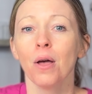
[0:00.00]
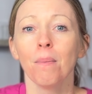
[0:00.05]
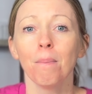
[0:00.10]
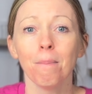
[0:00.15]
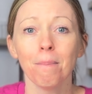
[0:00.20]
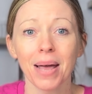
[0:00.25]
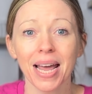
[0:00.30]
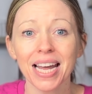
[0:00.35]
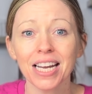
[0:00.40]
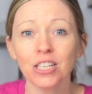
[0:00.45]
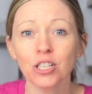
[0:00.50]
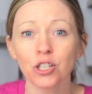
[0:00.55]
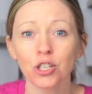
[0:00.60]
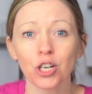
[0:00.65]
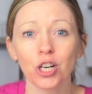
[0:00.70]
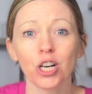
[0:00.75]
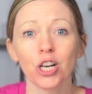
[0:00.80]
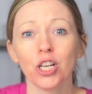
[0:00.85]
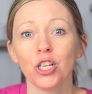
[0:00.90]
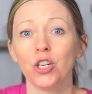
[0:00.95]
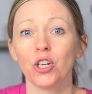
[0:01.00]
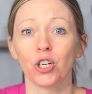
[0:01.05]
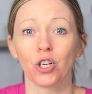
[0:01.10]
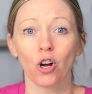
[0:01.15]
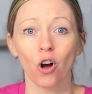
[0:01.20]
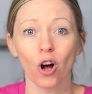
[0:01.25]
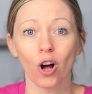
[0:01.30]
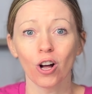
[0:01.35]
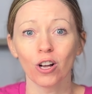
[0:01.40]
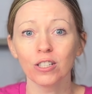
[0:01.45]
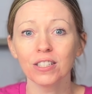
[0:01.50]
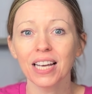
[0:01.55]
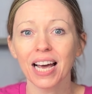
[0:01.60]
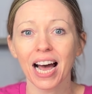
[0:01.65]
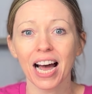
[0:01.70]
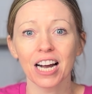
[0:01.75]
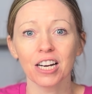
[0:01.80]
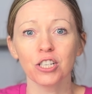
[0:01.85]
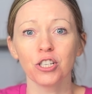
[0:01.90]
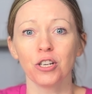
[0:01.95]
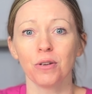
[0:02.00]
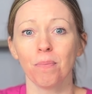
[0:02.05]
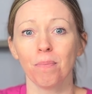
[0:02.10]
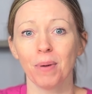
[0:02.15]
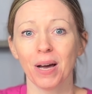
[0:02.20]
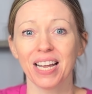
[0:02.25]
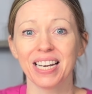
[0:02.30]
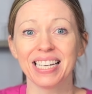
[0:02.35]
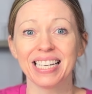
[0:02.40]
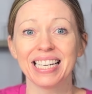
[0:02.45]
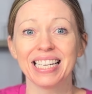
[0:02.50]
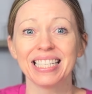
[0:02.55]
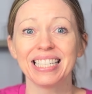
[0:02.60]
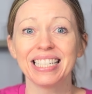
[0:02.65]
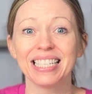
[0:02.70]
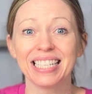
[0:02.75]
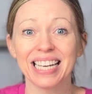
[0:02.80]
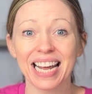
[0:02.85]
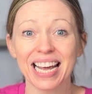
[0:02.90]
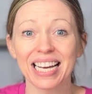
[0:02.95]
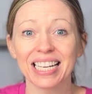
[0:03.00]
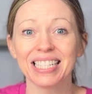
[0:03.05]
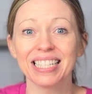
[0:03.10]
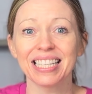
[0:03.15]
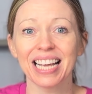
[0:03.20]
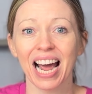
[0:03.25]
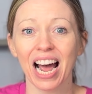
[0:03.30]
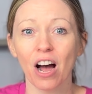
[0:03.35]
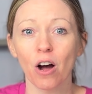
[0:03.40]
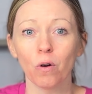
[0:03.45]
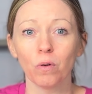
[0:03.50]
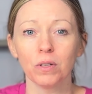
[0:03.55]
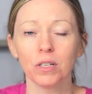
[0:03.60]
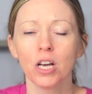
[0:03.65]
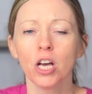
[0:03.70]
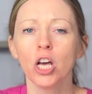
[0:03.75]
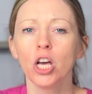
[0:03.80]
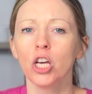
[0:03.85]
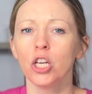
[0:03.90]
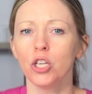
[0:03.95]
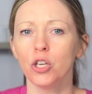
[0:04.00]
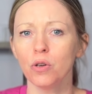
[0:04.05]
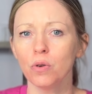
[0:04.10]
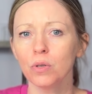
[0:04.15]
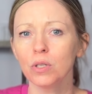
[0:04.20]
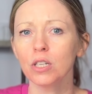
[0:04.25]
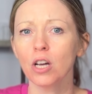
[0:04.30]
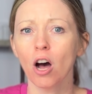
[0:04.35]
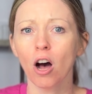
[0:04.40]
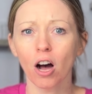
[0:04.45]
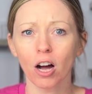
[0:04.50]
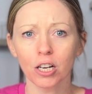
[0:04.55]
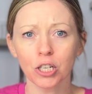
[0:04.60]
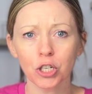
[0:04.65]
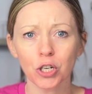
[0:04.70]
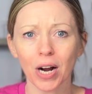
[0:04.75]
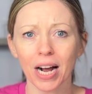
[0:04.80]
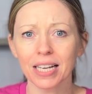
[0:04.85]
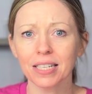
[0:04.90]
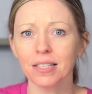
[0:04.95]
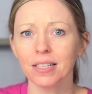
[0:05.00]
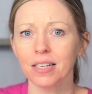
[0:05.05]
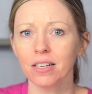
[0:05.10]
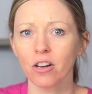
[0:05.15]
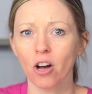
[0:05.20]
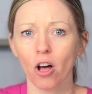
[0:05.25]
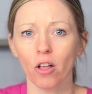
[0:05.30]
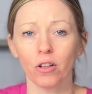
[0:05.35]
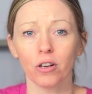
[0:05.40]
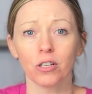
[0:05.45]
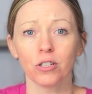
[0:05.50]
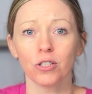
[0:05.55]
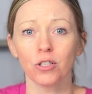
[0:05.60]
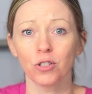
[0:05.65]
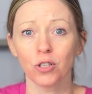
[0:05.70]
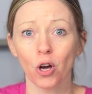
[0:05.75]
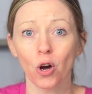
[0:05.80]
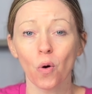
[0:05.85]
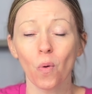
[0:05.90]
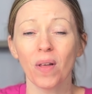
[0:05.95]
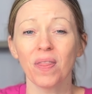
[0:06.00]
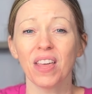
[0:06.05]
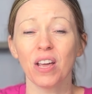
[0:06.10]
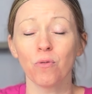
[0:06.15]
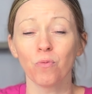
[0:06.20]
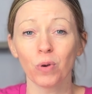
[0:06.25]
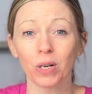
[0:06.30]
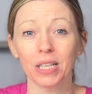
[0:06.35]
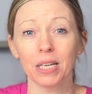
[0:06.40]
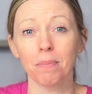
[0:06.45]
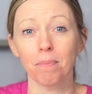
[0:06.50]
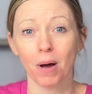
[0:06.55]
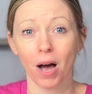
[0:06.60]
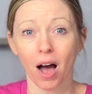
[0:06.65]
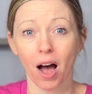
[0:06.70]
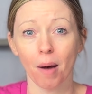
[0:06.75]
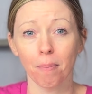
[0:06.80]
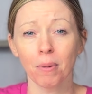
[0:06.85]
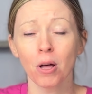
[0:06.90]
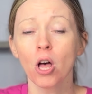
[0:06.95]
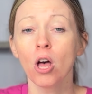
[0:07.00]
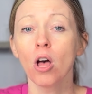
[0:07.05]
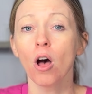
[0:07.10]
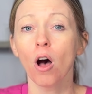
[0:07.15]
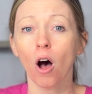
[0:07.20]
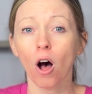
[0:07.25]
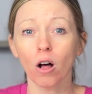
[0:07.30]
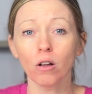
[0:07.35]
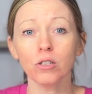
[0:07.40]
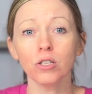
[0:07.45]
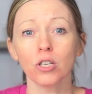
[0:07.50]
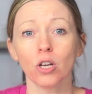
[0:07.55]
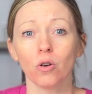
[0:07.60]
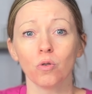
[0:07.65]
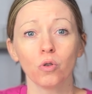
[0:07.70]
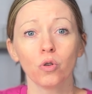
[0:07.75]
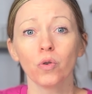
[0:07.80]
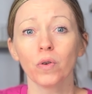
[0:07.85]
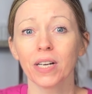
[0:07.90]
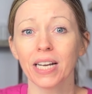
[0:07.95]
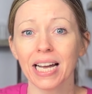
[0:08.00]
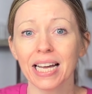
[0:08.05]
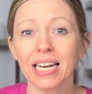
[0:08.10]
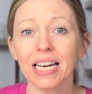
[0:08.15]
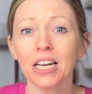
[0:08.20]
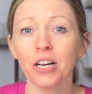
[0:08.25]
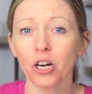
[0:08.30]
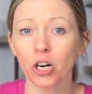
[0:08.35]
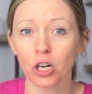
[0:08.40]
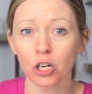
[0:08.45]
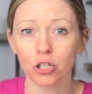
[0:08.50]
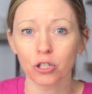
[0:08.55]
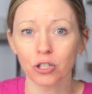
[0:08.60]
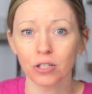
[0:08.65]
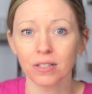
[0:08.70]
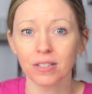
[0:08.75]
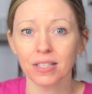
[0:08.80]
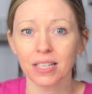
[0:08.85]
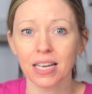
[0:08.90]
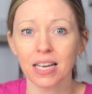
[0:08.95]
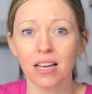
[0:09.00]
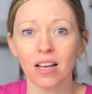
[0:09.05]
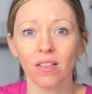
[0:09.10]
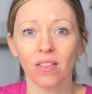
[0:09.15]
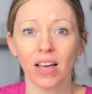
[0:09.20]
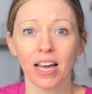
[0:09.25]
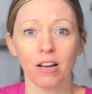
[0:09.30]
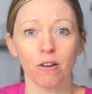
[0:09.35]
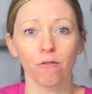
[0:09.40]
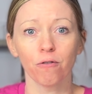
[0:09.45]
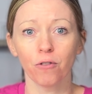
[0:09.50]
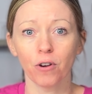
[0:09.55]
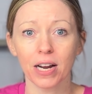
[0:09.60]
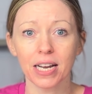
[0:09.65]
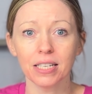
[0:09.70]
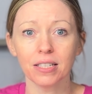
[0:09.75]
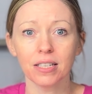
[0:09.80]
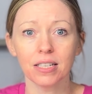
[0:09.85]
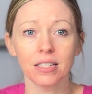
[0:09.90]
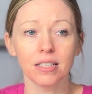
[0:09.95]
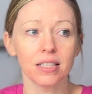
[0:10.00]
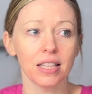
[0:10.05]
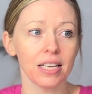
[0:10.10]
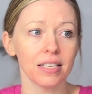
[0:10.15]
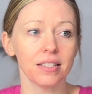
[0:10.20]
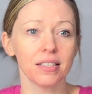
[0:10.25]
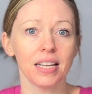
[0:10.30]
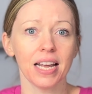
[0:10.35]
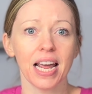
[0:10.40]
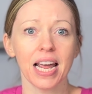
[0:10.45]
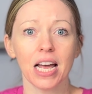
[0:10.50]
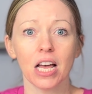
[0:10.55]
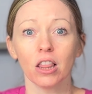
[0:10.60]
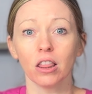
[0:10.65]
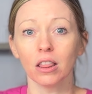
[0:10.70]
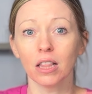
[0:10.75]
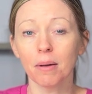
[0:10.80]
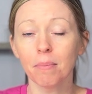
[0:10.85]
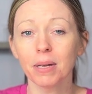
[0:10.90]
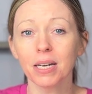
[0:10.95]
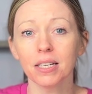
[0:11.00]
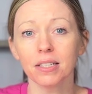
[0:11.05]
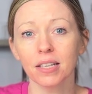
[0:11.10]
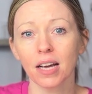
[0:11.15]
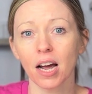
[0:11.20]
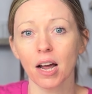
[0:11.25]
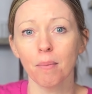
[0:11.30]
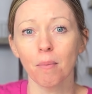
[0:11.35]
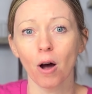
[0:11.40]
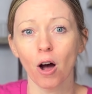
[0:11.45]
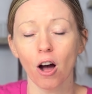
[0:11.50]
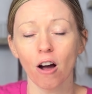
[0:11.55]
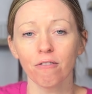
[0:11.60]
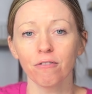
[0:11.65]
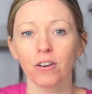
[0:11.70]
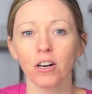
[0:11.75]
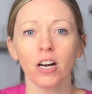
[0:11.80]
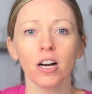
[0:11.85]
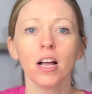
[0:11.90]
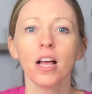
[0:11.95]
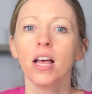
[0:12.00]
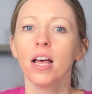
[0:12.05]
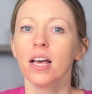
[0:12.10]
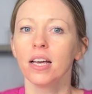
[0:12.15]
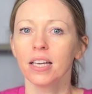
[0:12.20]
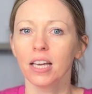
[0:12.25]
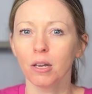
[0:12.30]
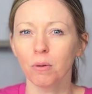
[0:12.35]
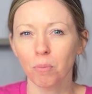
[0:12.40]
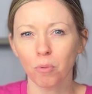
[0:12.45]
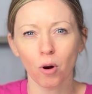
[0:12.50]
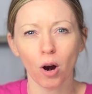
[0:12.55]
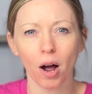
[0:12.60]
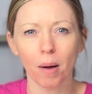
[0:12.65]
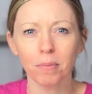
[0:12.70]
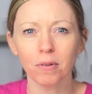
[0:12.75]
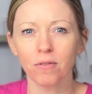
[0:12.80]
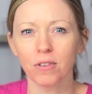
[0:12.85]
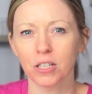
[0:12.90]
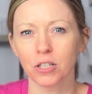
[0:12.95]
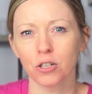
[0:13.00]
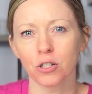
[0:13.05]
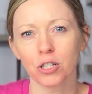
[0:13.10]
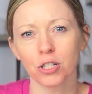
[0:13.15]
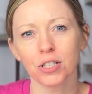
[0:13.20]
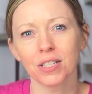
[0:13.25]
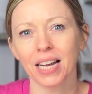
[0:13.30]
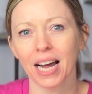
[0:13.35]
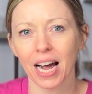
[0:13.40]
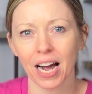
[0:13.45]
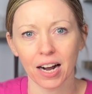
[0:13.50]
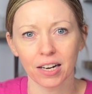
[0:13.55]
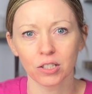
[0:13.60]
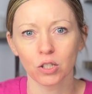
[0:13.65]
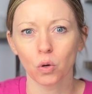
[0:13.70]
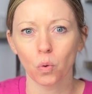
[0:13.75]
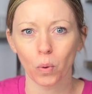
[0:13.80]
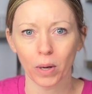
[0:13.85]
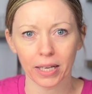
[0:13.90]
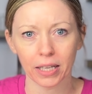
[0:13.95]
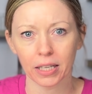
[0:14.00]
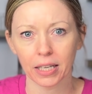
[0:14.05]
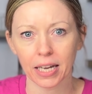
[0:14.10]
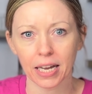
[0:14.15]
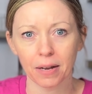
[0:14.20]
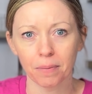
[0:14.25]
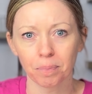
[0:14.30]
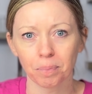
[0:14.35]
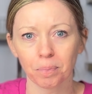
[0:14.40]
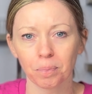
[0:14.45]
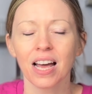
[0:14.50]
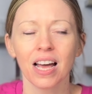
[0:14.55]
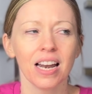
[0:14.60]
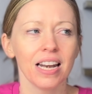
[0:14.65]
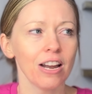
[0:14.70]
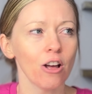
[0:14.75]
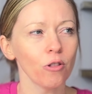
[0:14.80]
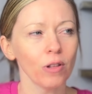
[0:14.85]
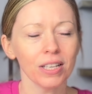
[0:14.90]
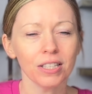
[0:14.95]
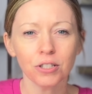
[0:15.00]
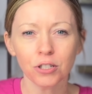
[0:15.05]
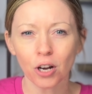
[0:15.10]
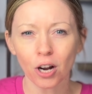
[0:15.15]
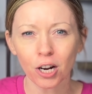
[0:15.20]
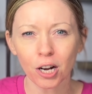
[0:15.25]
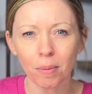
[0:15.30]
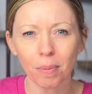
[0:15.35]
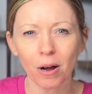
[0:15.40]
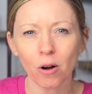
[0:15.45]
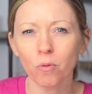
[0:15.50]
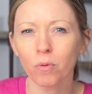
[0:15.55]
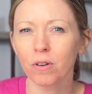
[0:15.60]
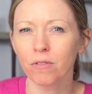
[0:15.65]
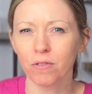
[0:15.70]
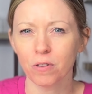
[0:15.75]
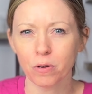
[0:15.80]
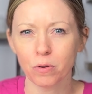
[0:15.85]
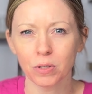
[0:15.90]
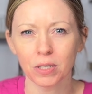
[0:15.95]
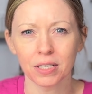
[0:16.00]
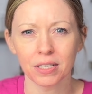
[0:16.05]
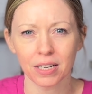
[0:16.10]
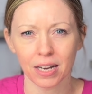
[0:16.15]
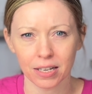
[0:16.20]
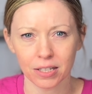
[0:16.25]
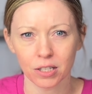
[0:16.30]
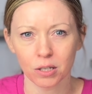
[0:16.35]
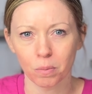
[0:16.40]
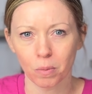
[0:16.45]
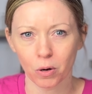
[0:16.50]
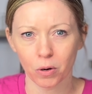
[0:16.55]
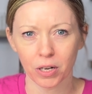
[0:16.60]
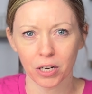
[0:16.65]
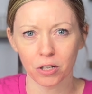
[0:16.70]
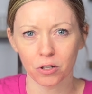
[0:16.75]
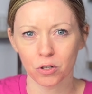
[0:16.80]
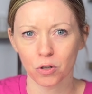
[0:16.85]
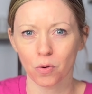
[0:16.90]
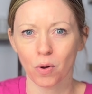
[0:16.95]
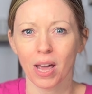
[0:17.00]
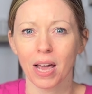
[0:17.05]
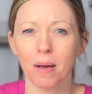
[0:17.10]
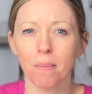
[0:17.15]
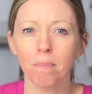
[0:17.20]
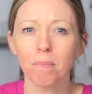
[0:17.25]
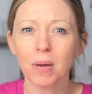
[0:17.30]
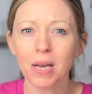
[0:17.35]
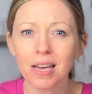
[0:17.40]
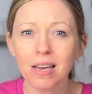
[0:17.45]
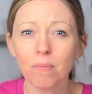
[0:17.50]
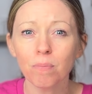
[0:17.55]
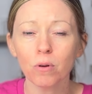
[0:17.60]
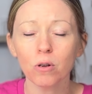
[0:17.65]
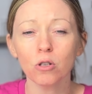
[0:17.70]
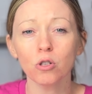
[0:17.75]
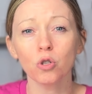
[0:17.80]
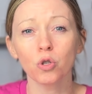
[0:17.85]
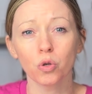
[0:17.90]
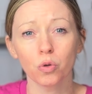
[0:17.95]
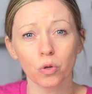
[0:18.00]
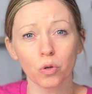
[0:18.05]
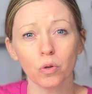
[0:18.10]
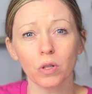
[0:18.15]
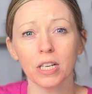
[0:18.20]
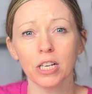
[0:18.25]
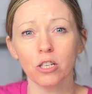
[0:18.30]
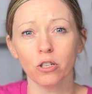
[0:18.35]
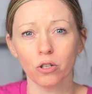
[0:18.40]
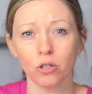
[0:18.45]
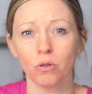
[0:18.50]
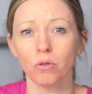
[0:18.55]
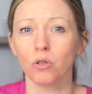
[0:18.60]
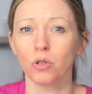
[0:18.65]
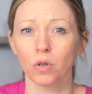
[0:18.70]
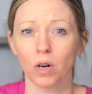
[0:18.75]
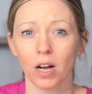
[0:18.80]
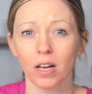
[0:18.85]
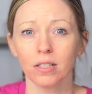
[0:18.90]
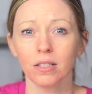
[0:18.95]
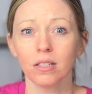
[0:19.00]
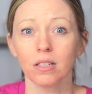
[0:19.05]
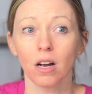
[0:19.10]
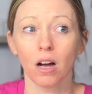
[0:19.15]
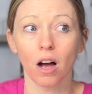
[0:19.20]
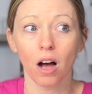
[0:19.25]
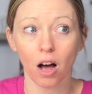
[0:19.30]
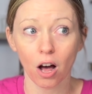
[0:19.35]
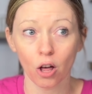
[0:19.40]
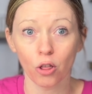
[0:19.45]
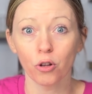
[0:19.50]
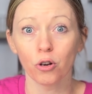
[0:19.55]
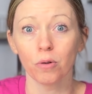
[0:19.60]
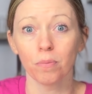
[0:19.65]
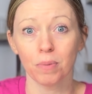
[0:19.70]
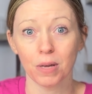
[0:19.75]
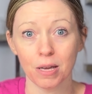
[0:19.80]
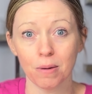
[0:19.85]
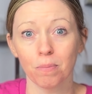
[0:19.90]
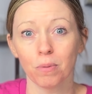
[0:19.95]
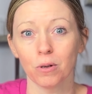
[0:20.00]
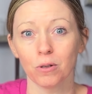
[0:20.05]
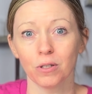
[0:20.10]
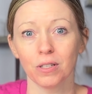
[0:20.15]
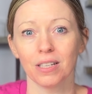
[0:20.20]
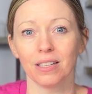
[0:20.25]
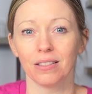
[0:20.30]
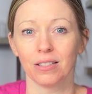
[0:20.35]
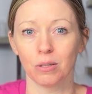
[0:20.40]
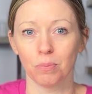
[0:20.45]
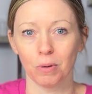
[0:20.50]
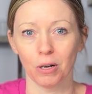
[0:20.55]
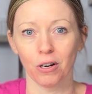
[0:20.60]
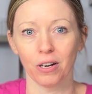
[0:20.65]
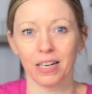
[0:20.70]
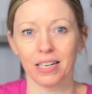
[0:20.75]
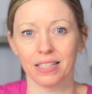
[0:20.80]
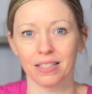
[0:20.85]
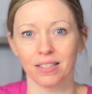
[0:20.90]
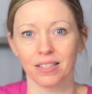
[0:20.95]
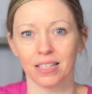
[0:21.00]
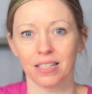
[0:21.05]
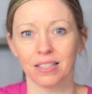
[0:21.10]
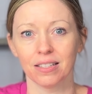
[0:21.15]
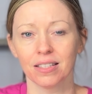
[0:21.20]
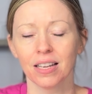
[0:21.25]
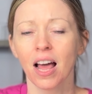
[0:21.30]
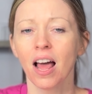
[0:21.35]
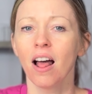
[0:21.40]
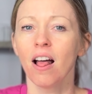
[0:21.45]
Make sure your call to action button stands out. Use contrasting colors so they really pop. Also, creating urgency like phrases that say limited time offer can prompt visitors to act quickly. Now, let's talk about reviews and testimonials, okay? People truly do trust other people's experiences.